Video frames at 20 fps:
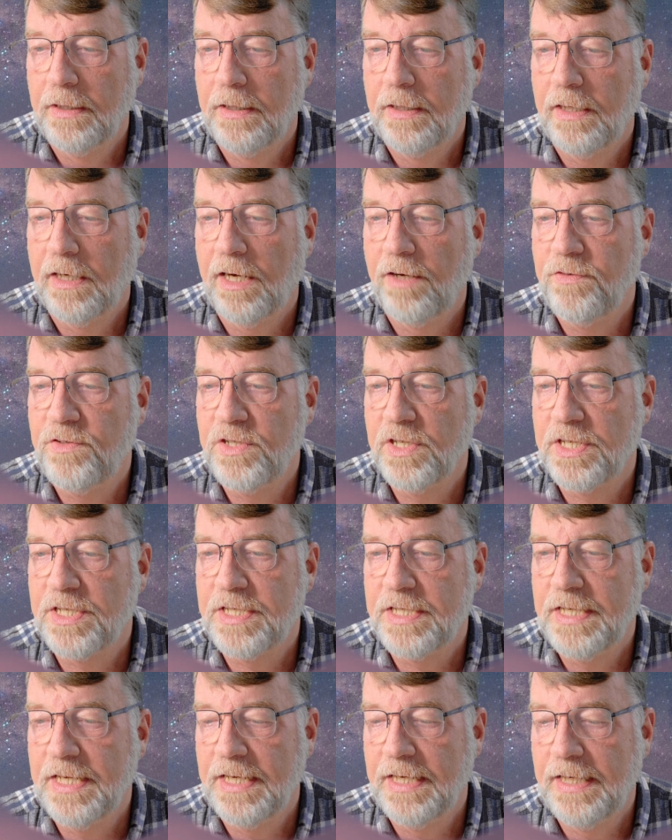I've
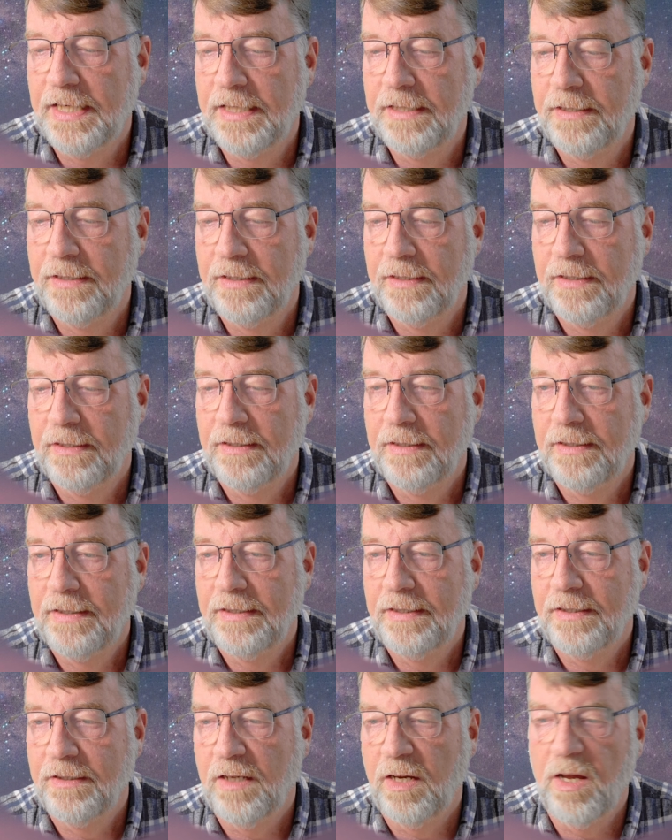just
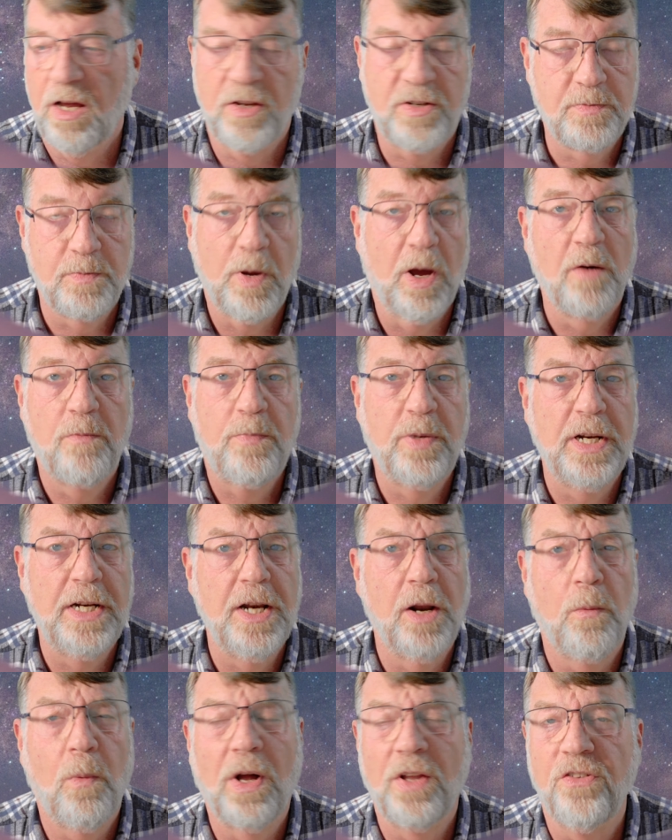I've put in
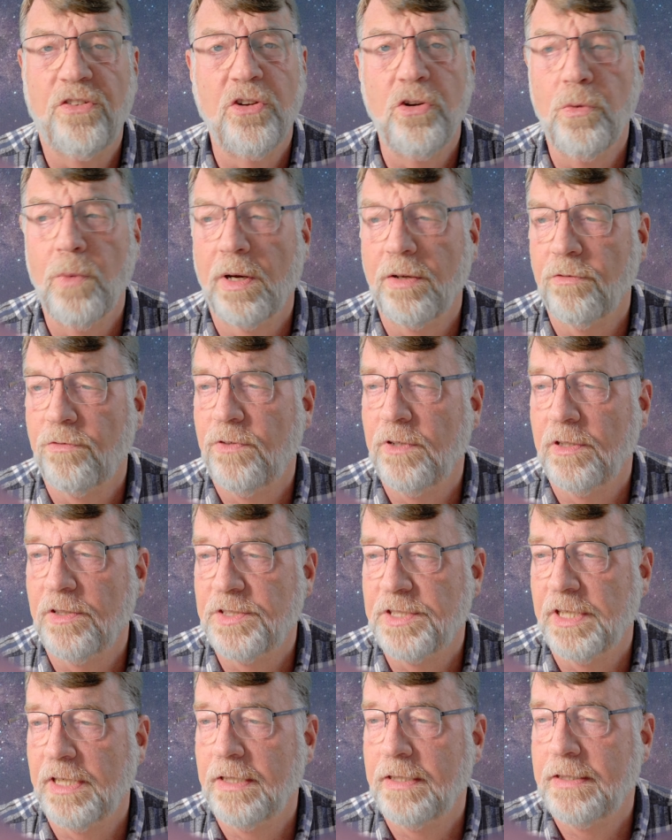a 1-2-1
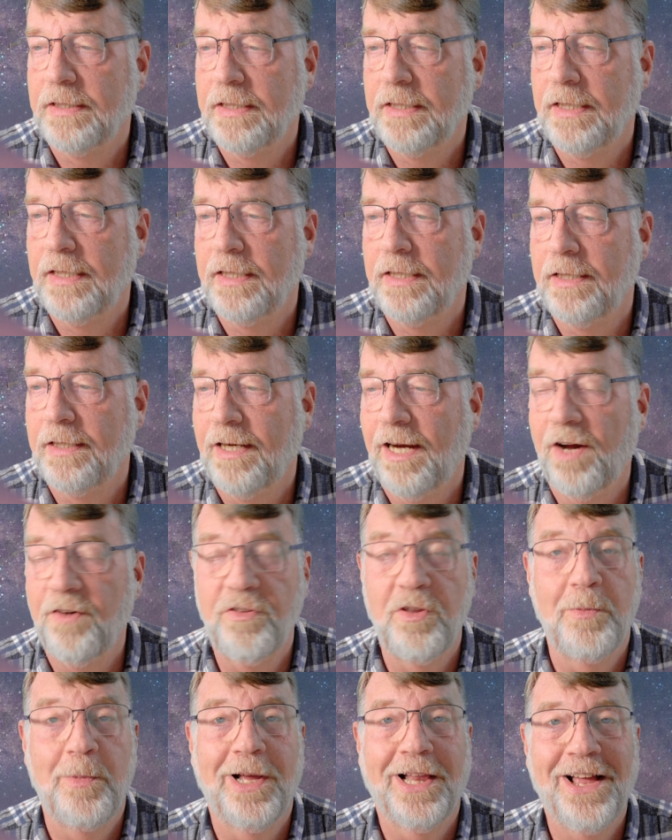filter.
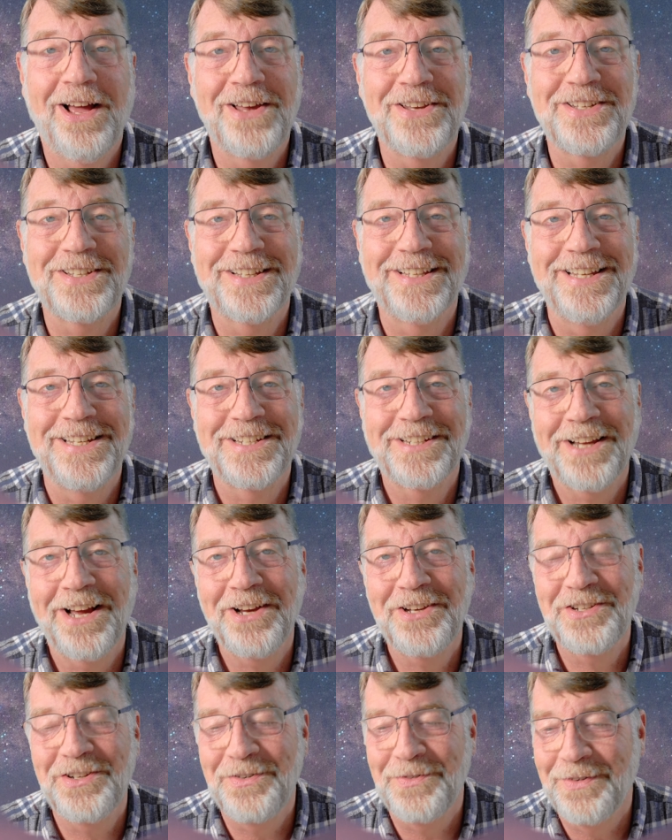After my last
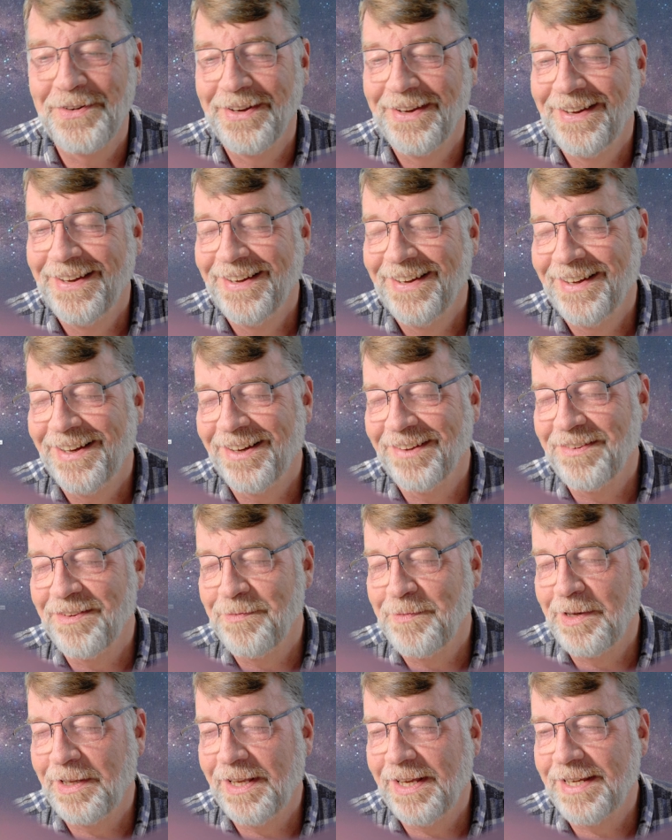discussion, after
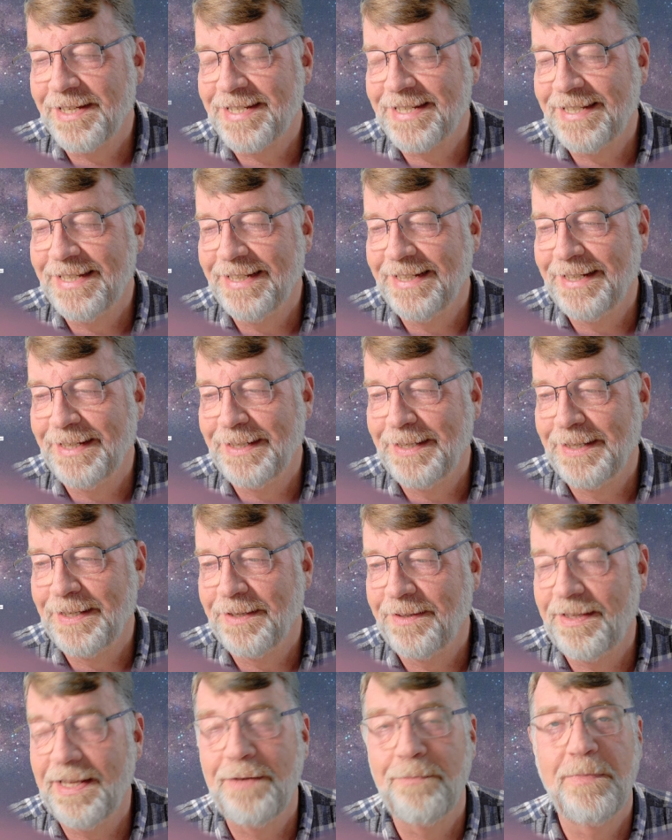my last
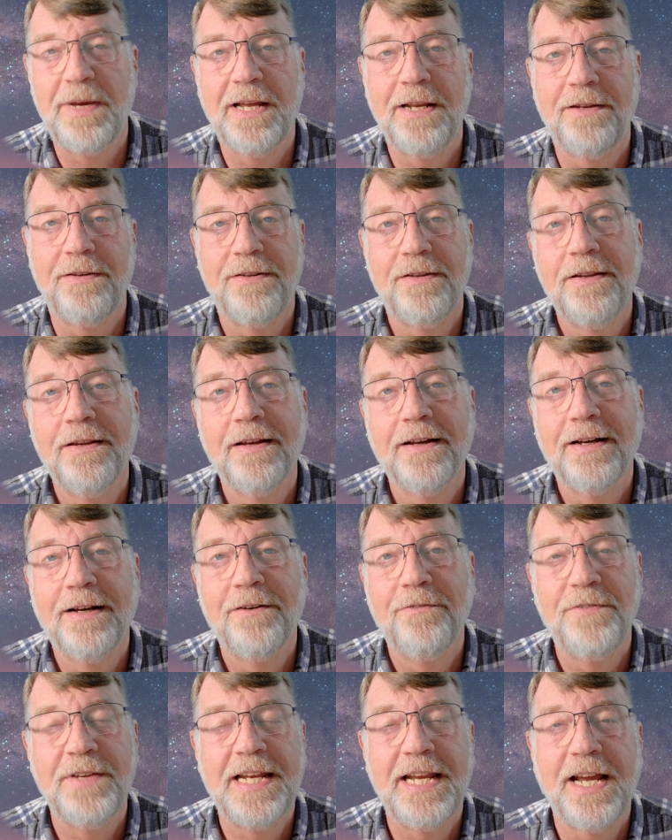thin bed
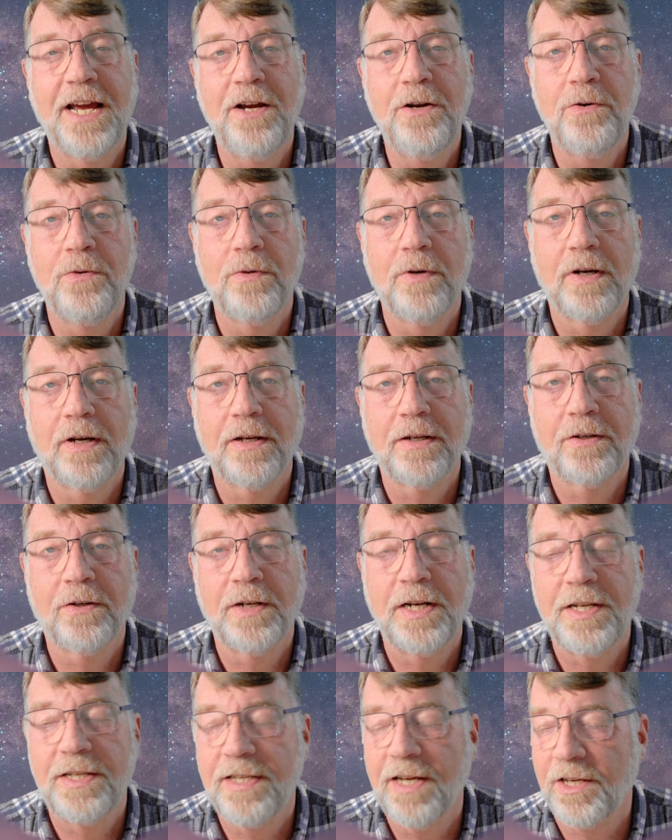video, I got
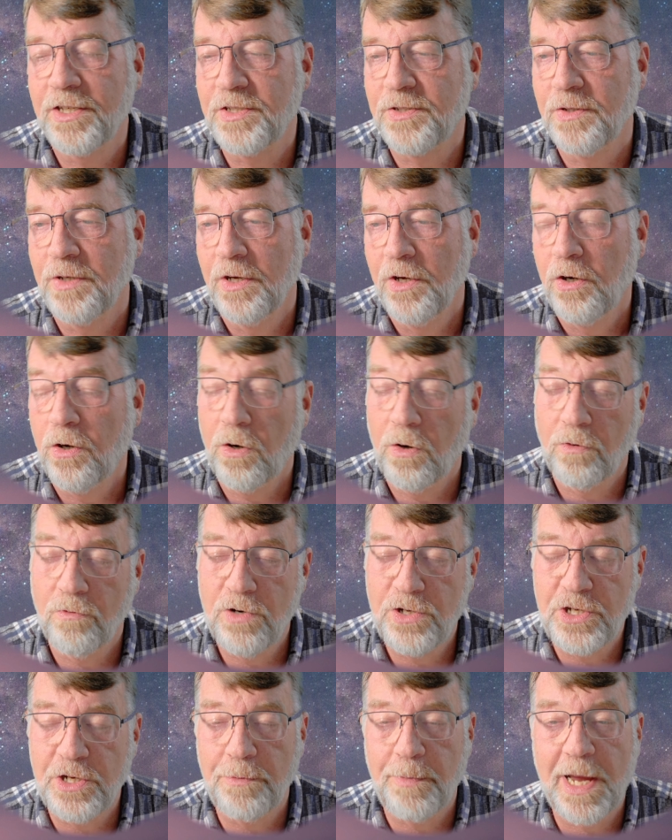in touch, or
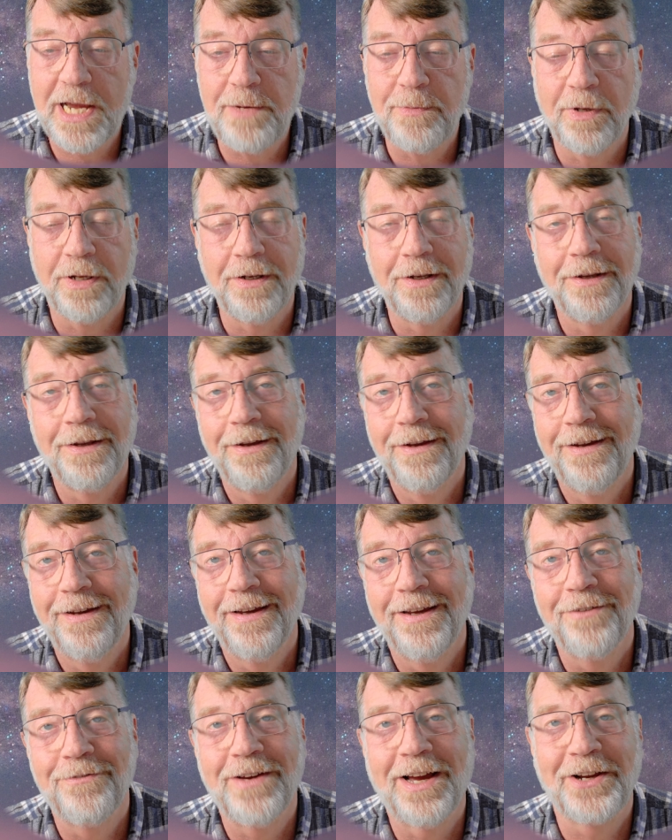Richard Bateman,
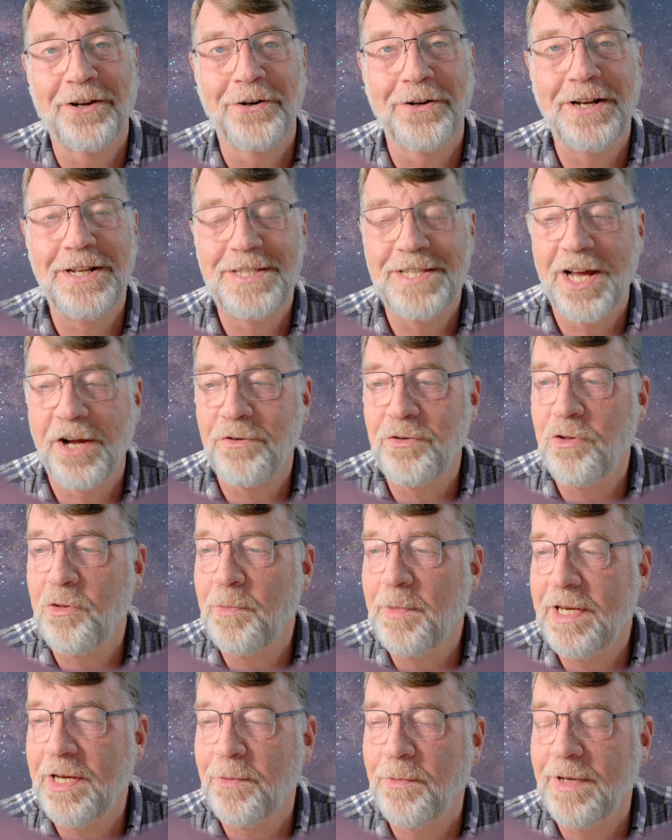in fact, got in touch with
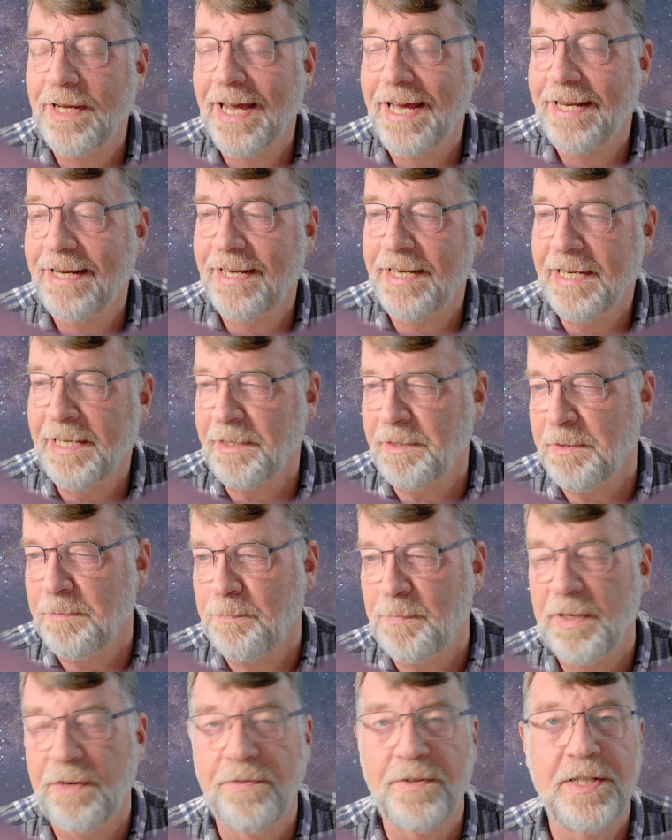me, and we had a little
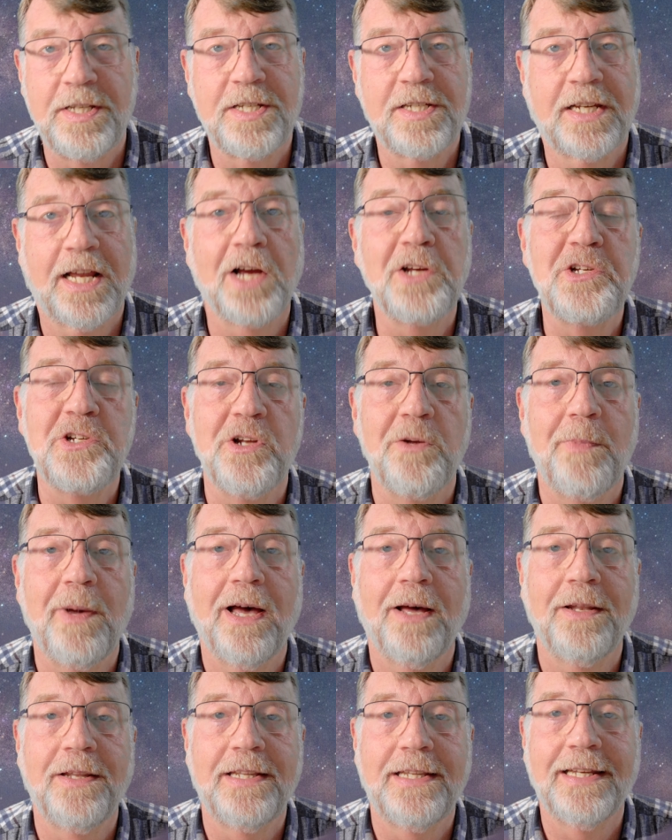bit of a discussion
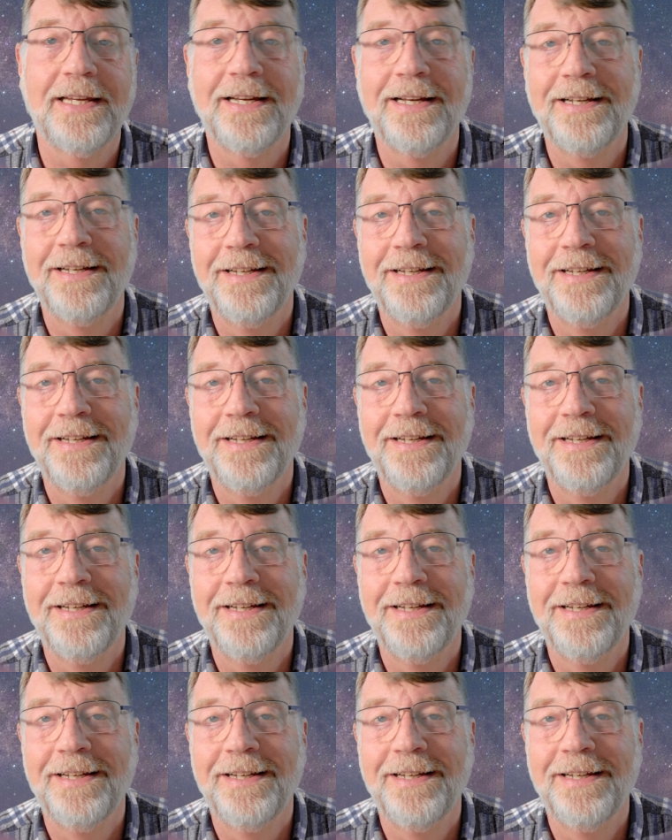about the